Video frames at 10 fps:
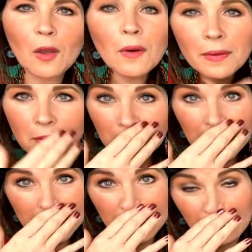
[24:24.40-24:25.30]
Well, I mean, we're not
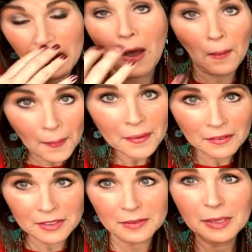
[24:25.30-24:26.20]
going to start all
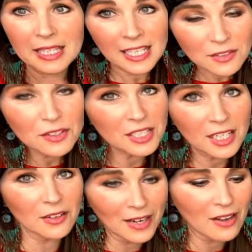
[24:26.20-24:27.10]
over, but thanks for
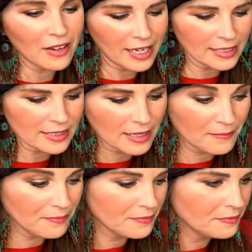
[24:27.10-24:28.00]
sticking around, guys.
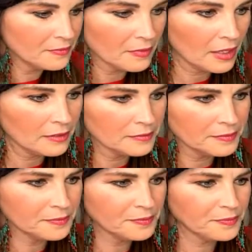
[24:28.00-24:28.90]
Oh, YouTube
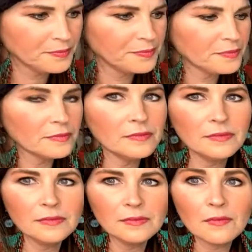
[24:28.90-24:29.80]
went frozen again. You
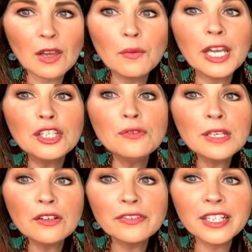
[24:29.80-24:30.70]
moved too much. Can you
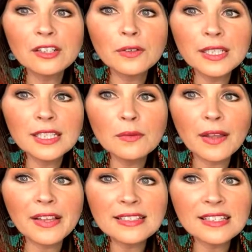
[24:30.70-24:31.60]
get over here quickly
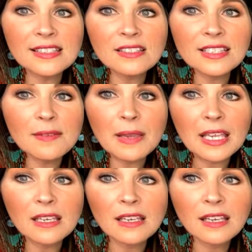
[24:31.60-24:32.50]
while they can still see
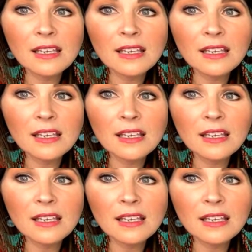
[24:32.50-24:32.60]
me?